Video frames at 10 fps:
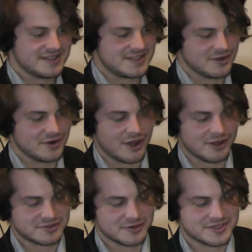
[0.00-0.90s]
Please,
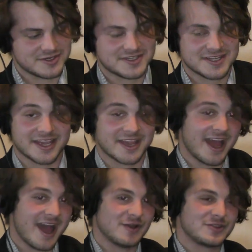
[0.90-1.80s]
dude. Altoids are
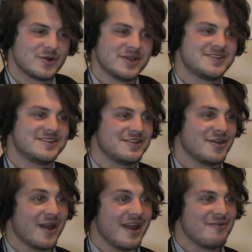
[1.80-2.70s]
sick.
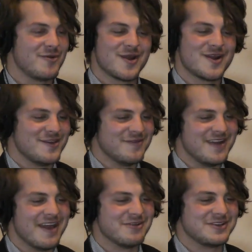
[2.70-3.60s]
Altoids, they're
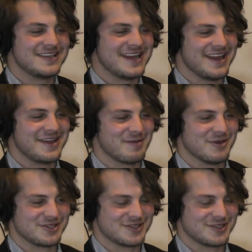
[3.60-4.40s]
everywhere. You've never seen any